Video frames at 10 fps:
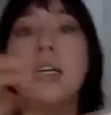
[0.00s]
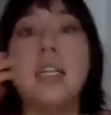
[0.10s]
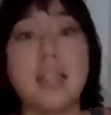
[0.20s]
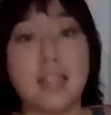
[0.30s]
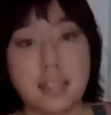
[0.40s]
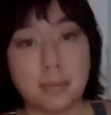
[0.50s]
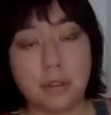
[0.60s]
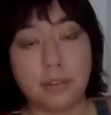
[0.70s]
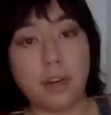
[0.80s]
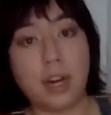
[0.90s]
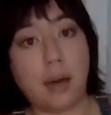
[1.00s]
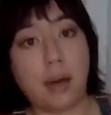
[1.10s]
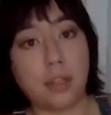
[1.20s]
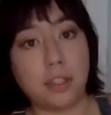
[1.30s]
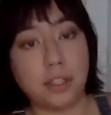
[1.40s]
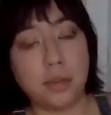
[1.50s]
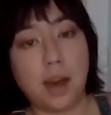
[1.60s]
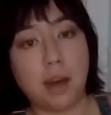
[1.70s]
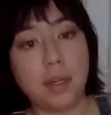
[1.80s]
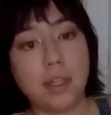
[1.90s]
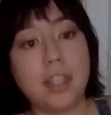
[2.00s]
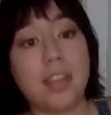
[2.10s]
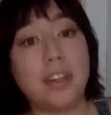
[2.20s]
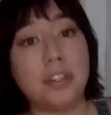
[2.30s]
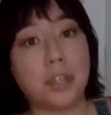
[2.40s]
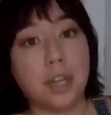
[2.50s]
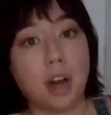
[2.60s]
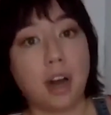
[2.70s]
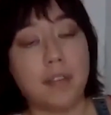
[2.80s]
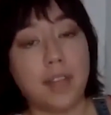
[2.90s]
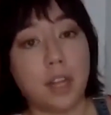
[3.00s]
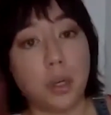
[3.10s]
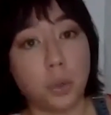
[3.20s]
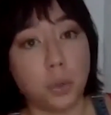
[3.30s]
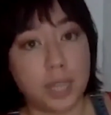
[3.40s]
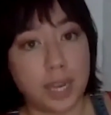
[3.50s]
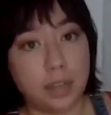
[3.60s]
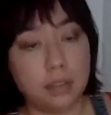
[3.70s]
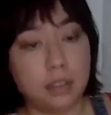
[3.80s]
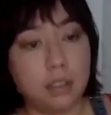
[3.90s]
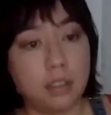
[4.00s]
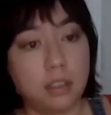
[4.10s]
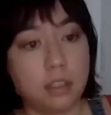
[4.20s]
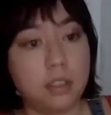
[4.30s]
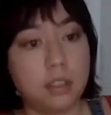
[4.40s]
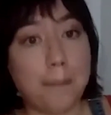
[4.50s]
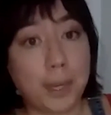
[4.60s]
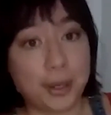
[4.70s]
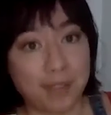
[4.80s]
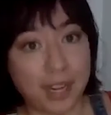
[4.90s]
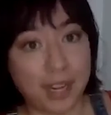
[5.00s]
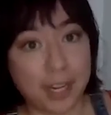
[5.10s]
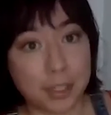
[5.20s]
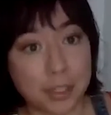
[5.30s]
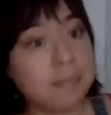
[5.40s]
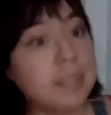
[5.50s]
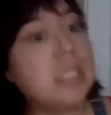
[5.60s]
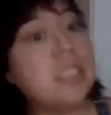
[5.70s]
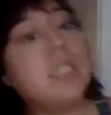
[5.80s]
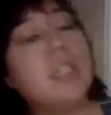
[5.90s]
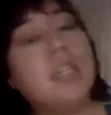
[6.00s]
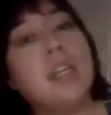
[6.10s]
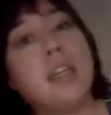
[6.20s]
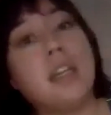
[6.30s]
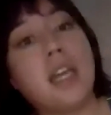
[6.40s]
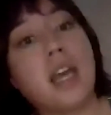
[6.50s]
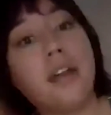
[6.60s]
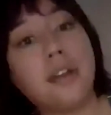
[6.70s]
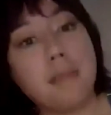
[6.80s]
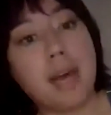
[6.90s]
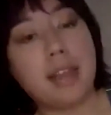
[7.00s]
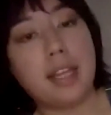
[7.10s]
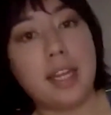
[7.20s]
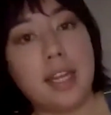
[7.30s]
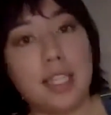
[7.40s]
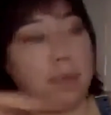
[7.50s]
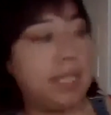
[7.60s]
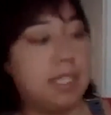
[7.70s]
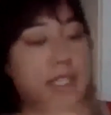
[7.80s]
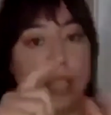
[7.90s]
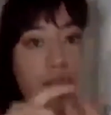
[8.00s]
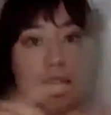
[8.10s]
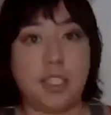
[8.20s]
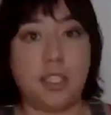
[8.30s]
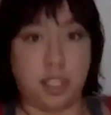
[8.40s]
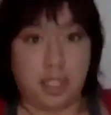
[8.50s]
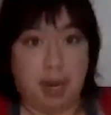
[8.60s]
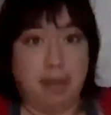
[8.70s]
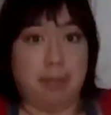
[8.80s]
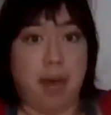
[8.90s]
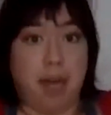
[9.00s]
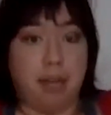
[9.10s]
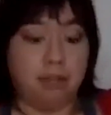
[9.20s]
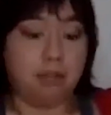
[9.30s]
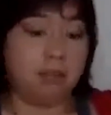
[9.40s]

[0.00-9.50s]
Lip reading: let it simmer for 1 hour to 2 hours, and then turn it off and let it cool down so you don't burn your fingers. The other method is basically this, just in a big pot.